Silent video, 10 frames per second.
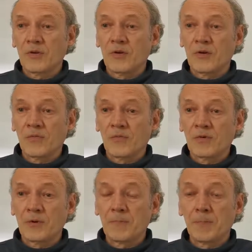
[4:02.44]
of
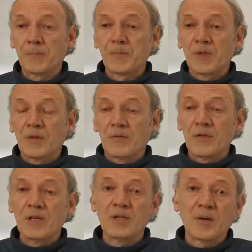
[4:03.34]

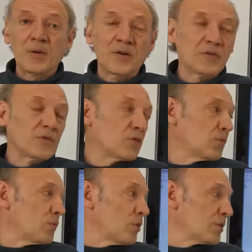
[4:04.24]
the heat capacity
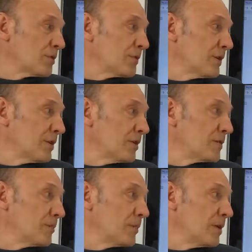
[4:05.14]
of water
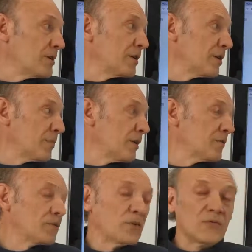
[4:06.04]
and the melting
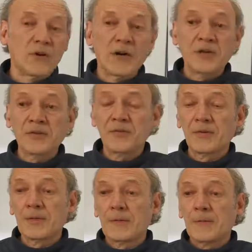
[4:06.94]
capacity of
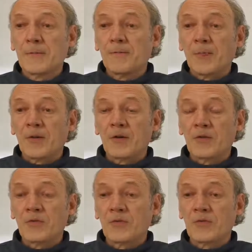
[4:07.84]
ice
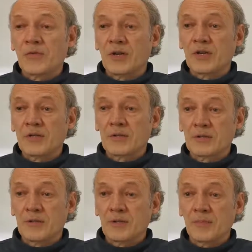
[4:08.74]
to find
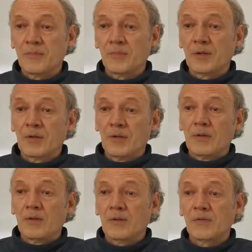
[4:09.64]

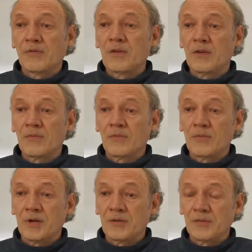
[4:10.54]
the sea level
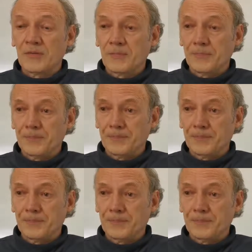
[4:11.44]
rise.